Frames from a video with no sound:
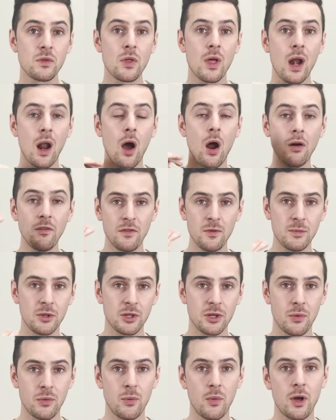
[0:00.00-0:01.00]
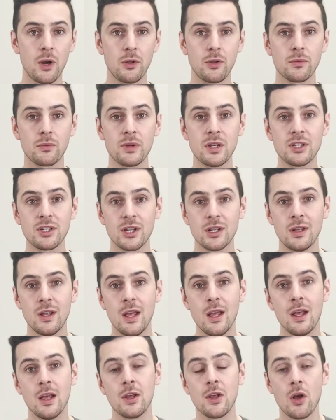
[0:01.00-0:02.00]
of you that aren't familiar with Waterloo
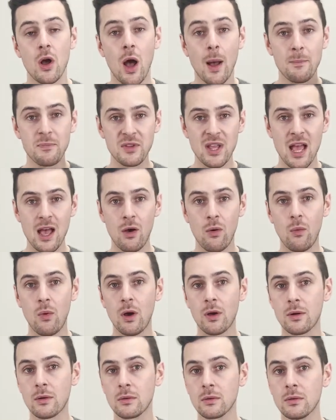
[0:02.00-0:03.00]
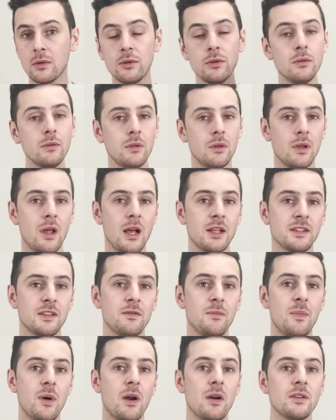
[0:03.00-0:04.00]
region, Uptown Waterloo, lots
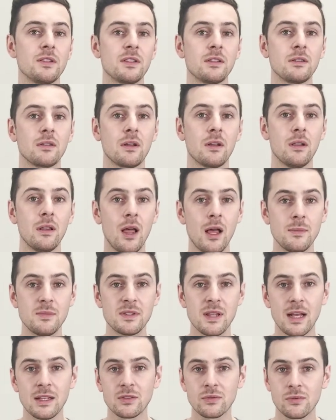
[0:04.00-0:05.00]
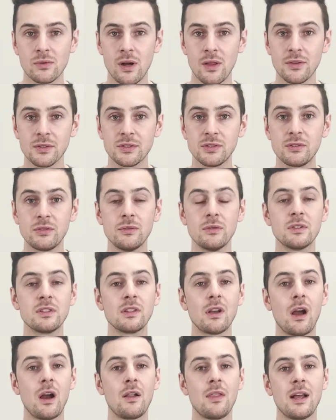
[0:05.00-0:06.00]
of bars and clubs. That's where all the
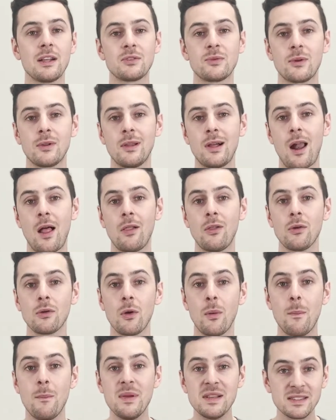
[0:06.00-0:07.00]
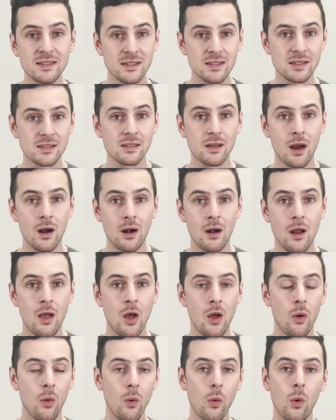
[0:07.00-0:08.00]
students are. That's where a lot of local businesses are.
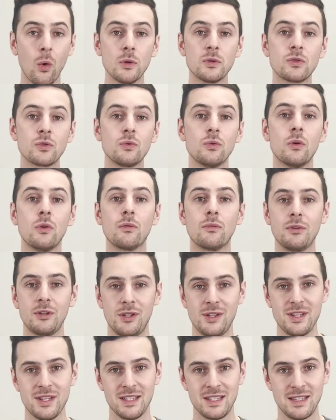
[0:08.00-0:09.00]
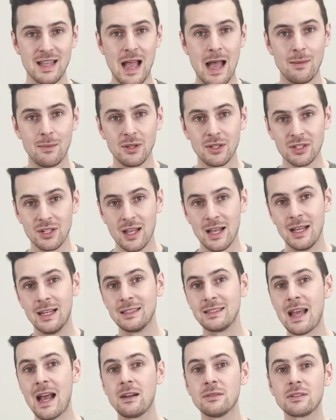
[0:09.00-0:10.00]
Old school, really established.
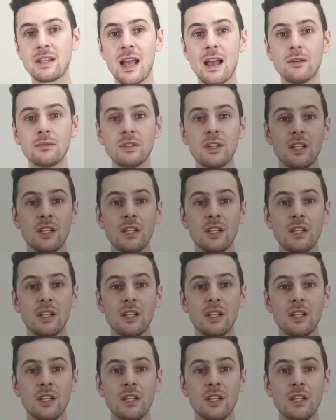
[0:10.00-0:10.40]
Downtown